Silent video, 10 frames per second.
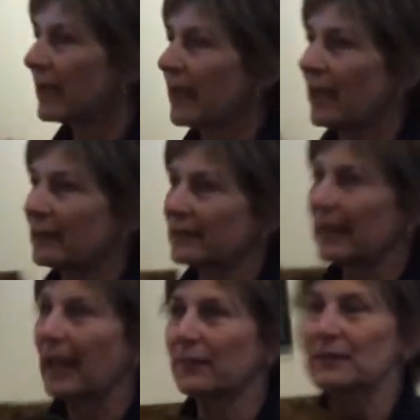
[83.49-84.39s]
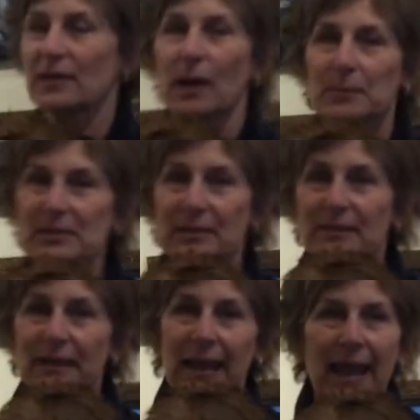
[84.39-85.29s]
and Kathy
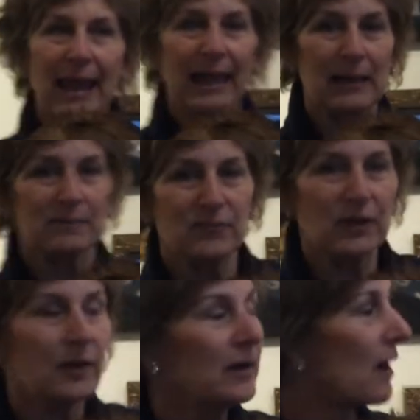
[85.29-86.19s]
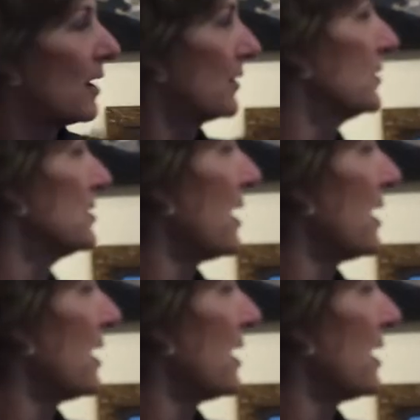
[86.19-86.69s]
Thompson, and I'm very honored to